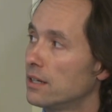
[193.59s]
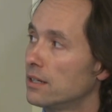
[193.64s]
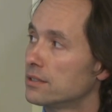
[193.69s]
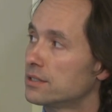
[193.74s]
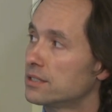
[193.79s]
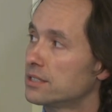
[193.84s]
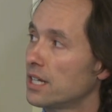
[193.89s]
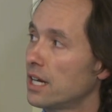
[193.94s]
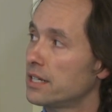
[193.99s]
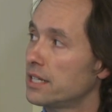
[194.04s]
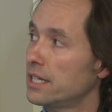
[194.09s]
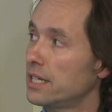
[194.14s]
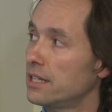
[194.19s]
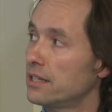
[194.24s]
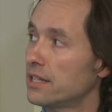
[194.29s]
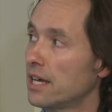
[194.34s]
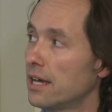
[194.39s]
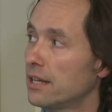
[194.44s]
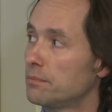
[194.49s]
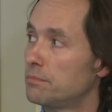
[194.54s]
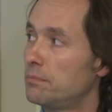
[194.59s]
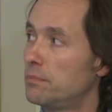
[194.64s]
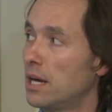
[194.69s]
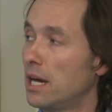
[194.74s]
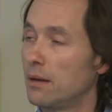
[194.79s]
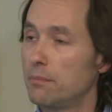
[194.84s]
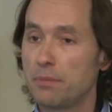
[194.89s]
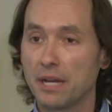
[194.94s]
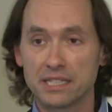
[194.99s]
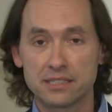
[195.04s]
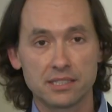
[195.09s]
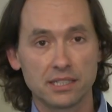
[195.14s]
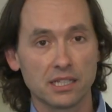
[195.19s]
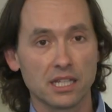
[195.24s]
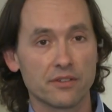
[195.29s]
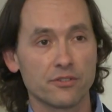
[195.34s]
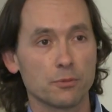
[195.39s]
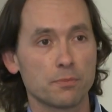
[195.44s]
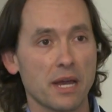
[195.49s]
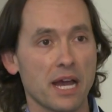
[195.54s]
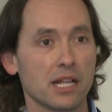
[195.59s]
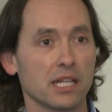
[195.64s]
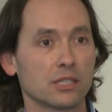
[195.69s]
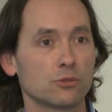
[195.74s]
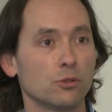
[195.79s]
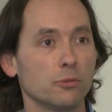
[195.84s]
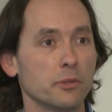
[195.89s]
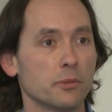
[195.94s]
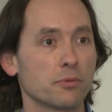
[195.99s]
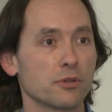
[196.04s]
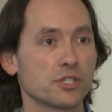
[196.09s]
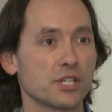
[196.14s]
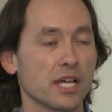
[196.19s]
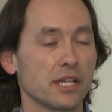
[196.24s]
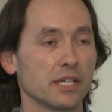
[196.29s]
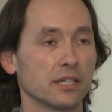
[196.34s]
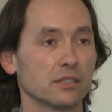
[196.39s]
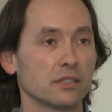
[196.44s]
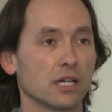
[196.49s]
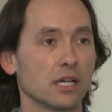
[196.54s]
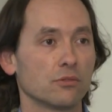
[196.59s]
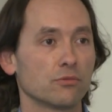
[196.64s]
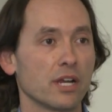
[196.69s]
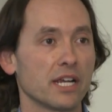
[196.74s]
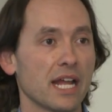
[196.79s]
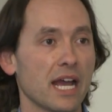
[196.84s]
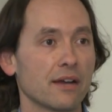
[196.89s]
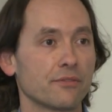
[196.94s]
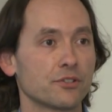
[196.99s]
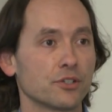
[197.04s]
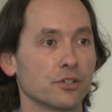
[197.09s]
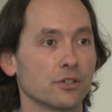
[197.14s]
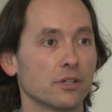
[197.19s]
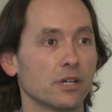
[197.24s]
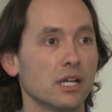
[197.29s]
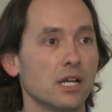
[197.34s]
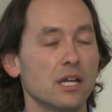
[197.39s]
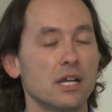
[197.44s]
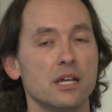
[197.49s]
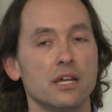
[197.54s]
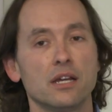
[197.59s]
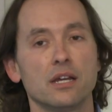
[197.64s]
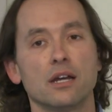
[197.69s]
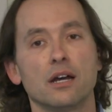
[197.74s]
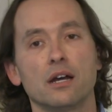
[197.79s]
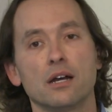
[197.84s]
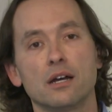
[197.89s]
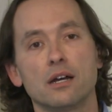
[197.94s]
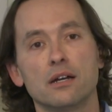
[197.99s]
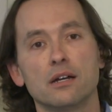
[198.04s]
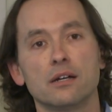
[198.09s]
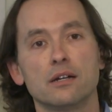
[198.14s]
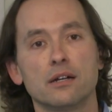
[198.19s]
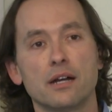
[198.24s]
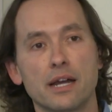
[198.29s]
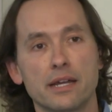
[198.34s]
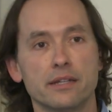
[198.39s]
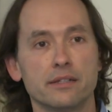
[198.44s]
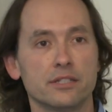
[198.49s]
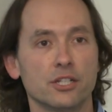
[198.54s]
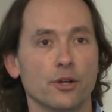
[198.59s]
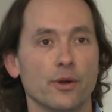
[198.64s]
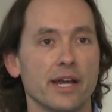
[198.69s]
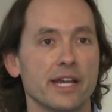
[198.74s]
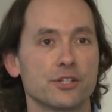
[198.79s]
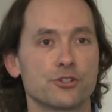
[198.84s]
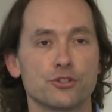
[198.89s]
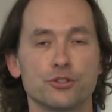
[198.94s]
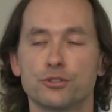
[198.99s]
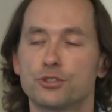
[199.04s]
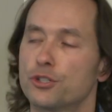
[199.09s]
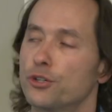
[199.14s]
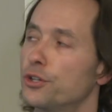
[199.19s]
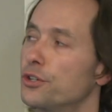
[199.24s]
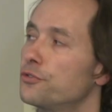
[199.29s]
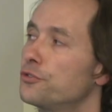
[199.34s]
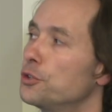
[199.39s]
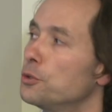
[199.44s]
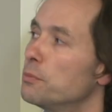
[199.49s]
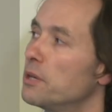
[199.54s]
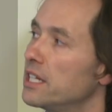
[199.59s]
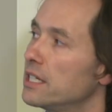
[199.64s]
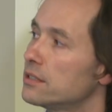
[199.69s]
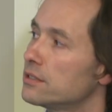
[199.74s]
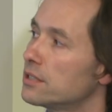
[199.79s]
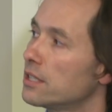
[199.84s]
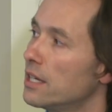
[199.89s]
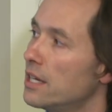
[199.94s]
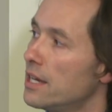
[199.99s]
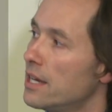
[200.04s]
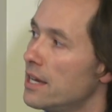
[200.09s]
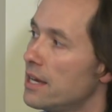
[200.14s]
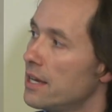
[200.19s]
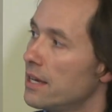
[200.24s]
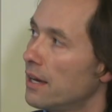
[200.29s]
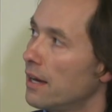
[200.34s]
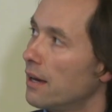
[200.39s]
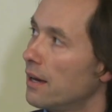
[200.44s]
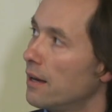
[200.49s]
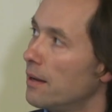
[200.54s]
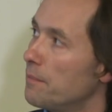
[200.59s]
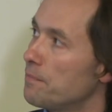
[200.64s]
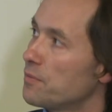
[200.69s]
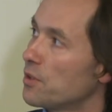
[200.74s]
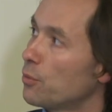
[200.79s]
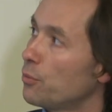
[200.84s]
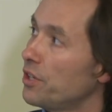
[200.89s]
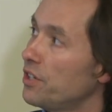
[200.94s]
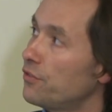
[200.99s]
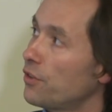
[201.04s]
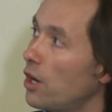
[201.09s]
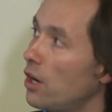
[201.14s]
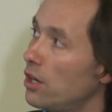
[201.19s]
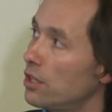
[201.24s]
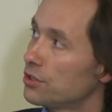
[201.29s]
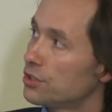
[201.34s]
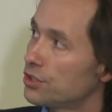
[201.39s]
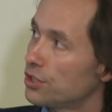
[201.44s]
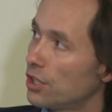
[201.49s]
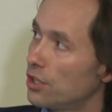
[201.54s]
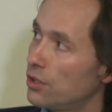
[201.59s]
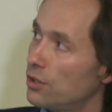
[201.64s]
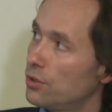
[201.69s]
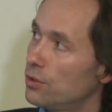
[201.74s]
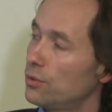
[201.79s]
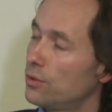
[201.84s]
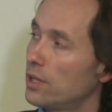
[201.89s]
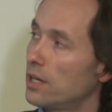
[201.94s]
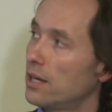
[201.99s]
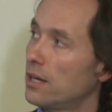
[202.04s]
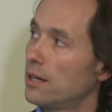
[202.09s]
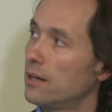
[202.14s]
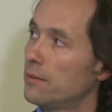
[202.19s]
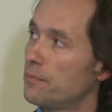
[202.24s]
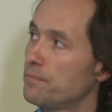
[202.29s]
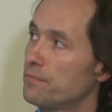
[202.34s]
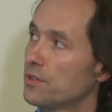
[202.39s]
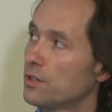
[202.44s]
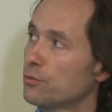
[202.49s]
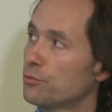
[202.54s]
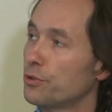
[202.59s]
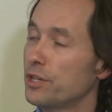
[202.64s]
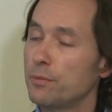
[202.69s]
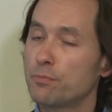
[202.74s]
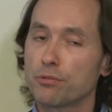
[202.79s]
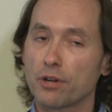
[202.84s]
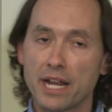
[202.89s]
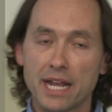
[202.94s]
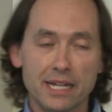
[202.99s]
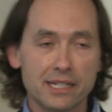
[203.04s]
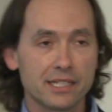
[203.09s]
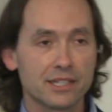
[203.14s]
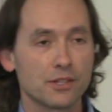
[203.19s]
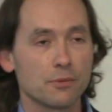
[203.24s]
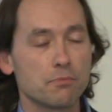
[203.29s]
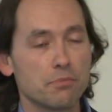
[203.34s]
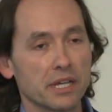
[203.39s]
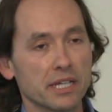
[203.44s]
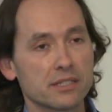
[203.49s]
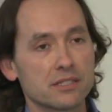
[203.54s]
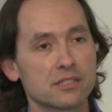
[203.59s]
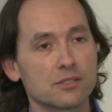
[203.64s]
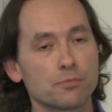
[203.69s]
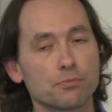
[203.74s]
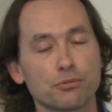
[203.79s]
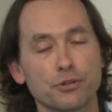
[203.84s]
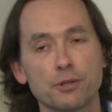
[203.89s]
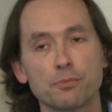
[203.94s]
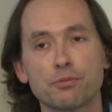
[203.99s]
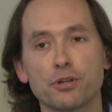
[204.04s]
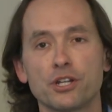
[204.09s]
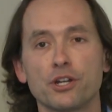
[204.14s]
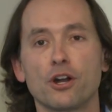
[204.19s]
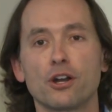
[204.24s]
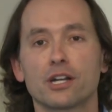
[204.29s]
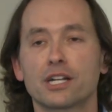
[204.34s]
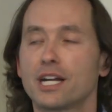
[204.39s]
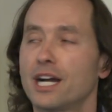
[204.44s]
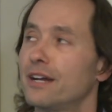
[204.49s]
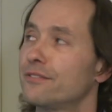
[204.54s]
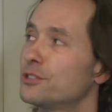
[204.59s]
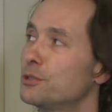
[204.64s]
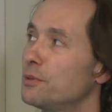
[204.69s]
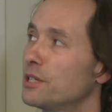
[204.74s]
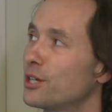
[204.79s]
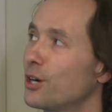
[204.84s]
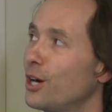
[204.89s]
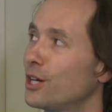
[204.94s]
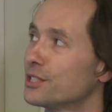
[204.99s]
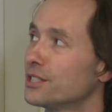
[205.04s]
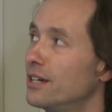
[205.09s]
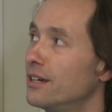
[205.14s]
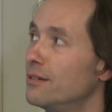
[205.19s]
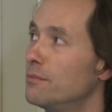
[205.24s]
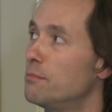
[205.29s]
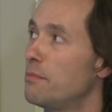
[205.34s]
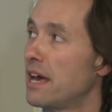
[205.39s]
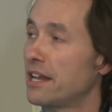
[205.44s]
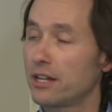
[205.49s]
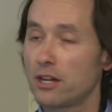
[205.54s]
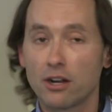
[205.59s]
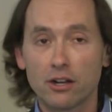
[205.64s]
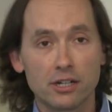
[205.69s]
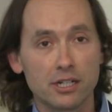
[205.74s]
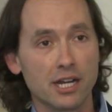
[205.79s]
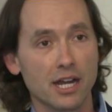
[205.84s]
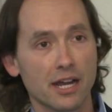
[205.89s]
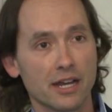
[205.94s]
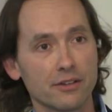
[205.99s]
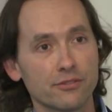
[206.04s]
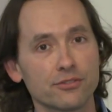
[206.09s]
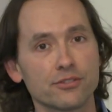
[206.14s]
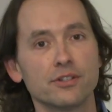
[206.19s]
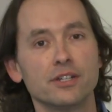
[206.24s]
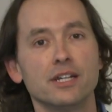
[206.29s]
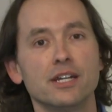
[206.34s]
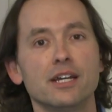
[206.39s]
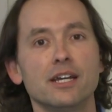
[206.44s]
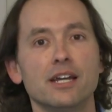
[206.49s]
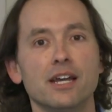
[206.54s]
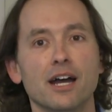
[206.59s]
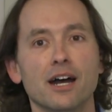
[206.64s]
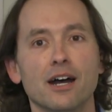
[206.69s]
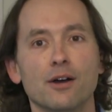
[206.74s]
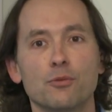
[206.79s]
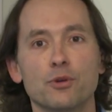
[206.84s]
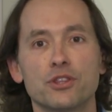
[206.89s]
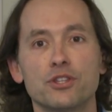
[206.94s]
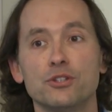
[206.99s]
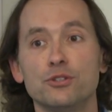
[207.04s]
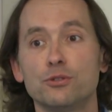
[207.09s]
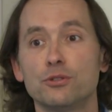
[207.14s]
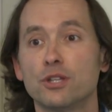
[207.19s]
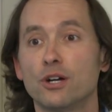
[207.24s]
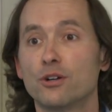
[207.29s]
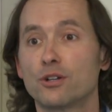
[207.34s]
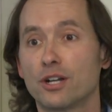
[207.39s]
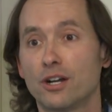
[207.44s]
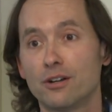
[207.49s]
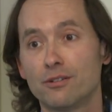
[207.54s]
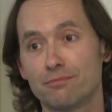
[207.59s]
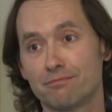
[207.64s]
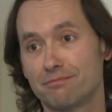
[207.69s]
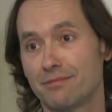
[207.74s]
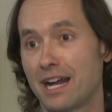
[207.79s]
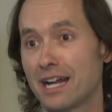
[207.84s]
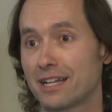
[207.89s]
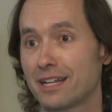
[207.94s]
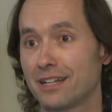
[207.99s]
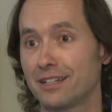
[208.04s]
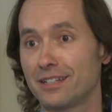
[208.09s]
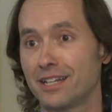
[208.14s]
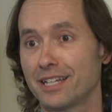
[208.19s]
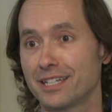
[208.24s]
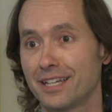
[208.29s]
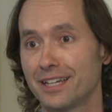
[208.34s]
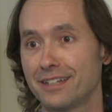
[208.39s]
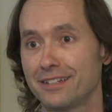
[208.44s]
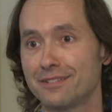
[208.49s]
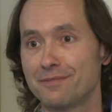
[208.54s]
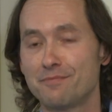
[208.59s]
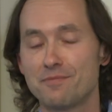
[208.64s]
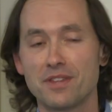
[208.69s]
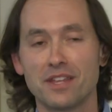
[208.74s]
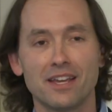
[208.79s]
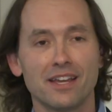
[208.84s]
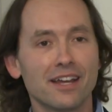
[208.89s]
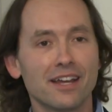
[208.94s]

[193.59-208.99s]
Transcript: study that Betsy Levy-Palak will be presenting right after I introduce her in a few minutes. We've also rebranded the BITS preprint archive to be called Meta Archive with a new logo. I kind of like it.